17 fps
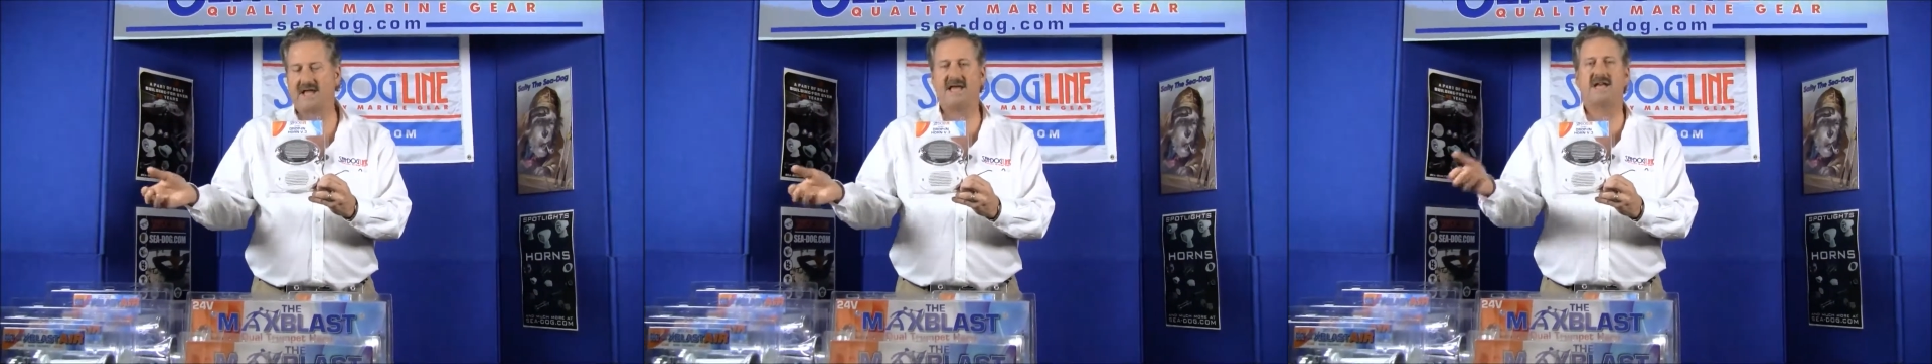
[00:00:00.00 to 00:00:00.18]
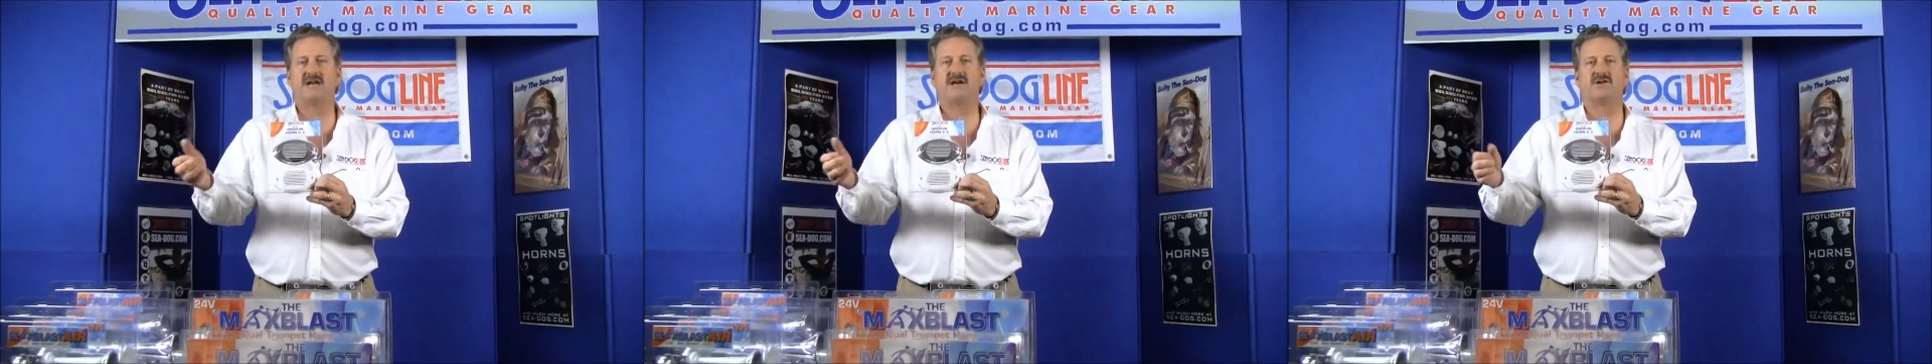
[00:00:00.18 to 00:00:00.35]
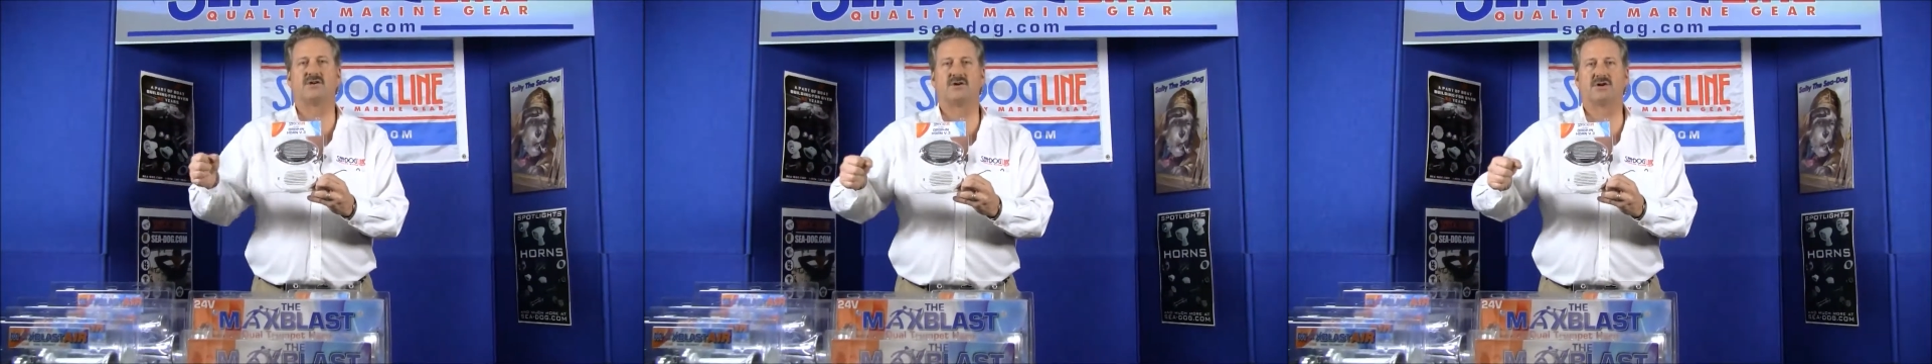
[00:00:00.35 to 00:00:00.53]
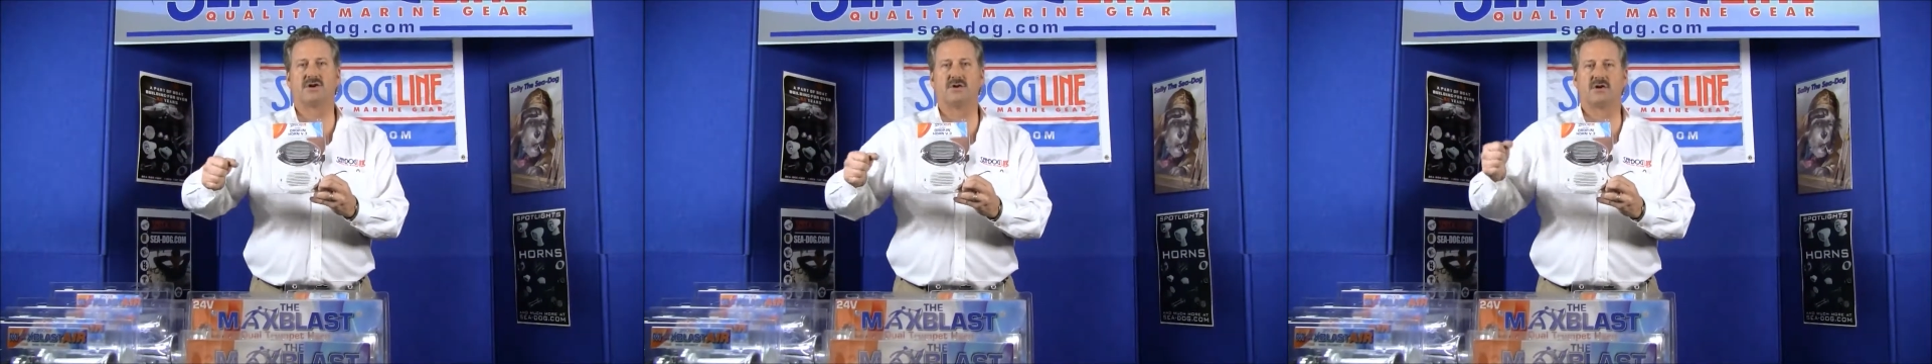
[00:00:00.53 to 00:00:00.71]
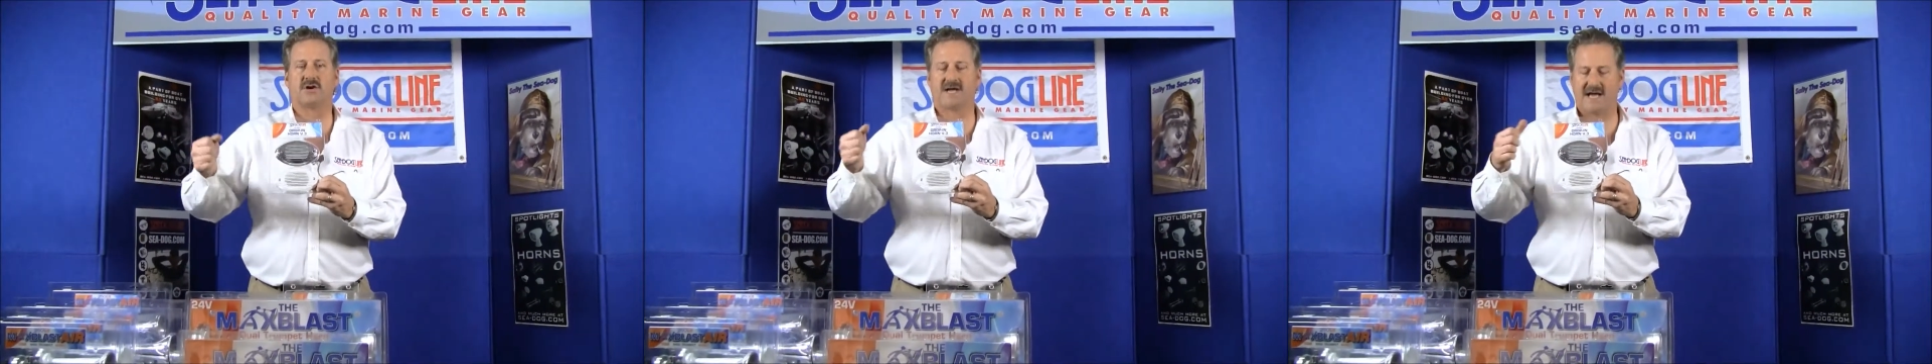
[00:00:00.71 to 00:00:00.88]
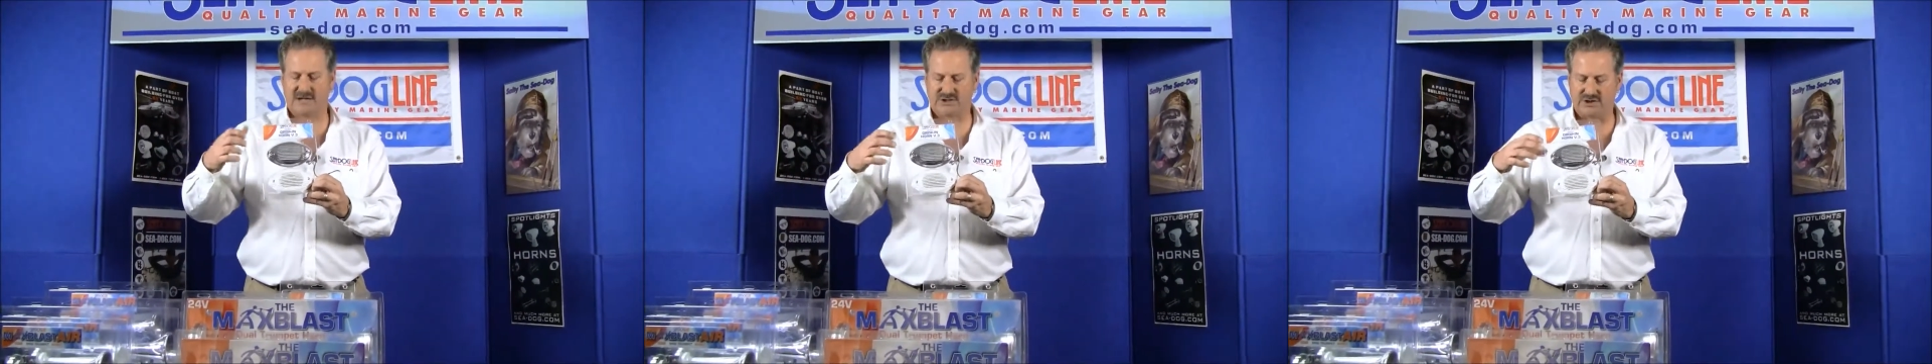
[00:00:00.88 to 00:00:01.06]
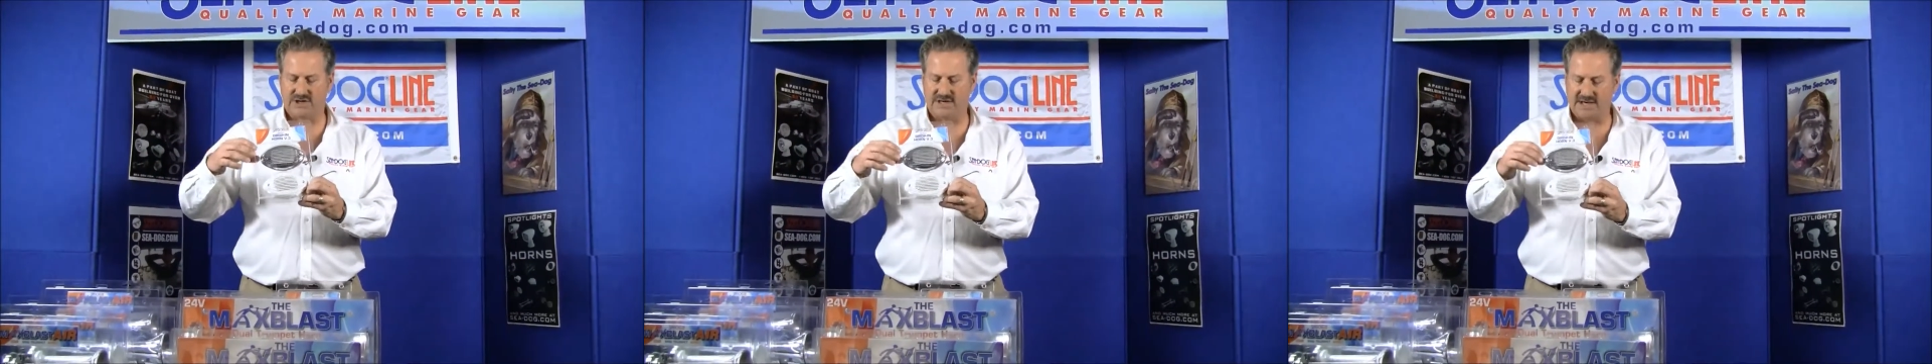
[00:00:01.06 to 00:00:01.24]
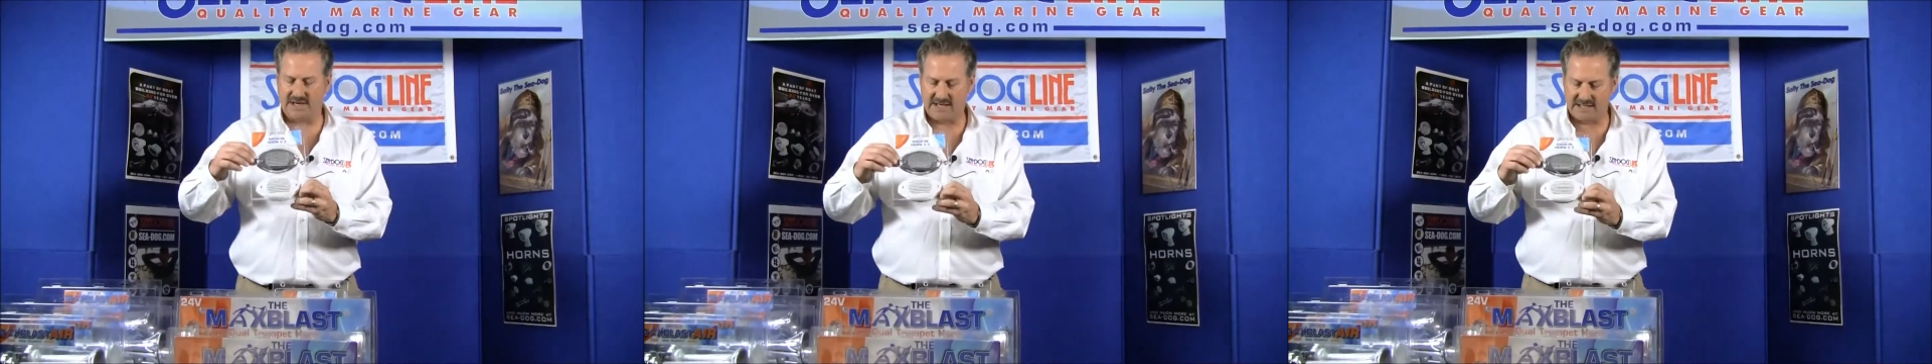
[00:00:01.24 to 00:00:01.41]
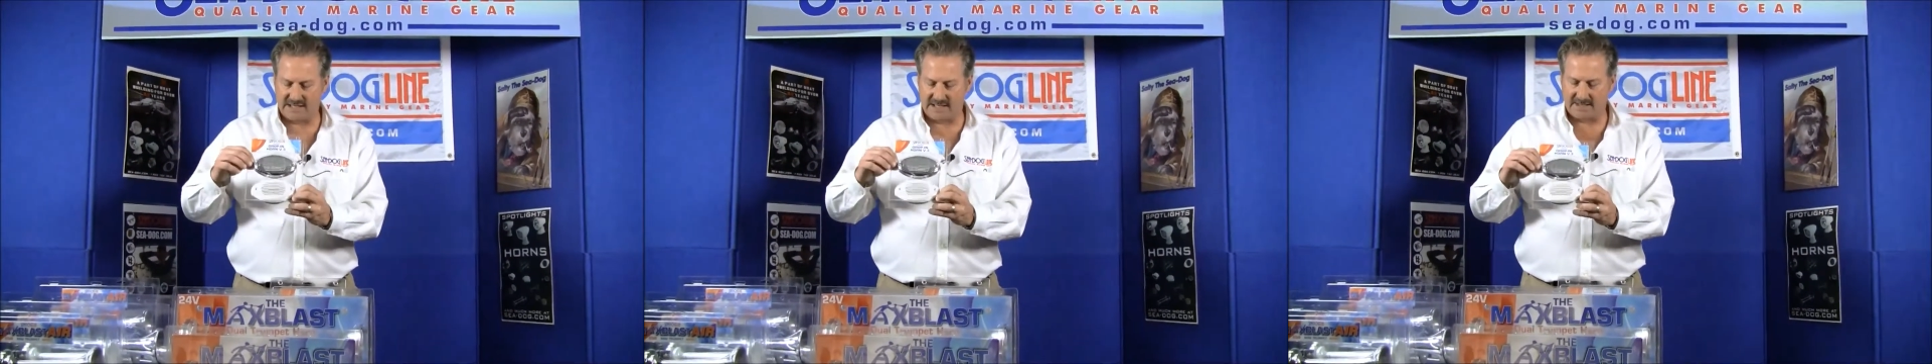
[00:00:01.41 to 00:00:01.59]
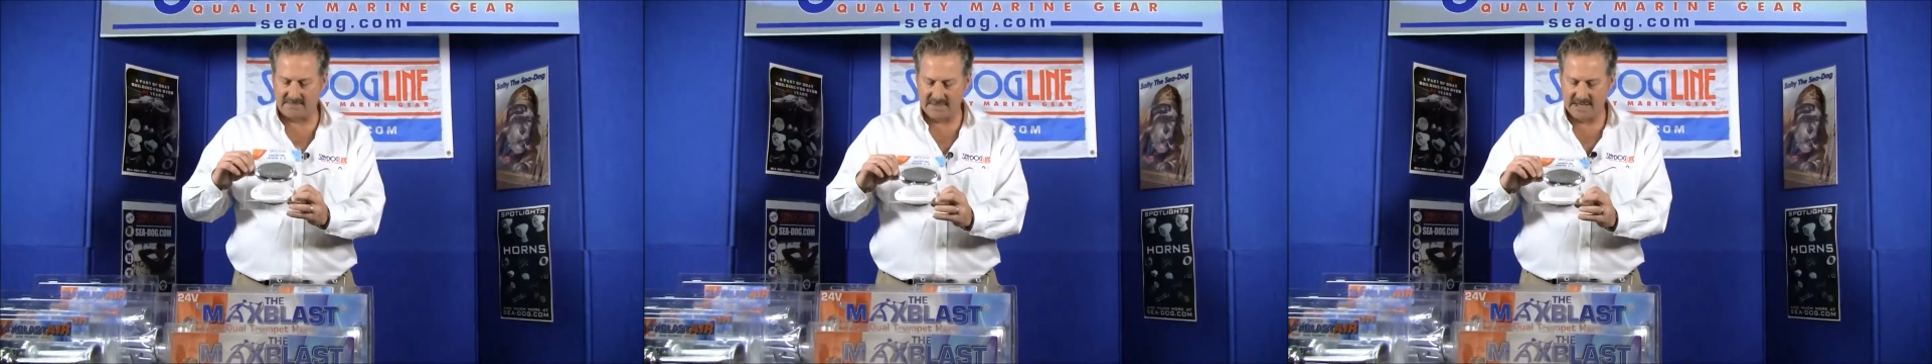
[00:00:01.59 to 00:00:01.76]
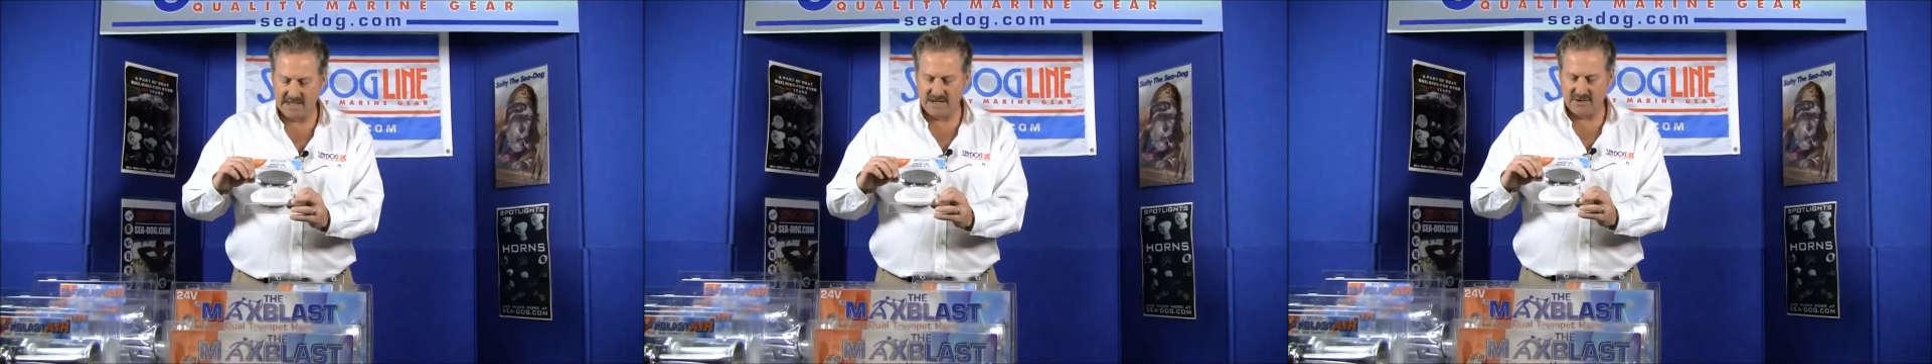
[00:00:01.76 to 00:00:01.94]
hit it or catch on anything.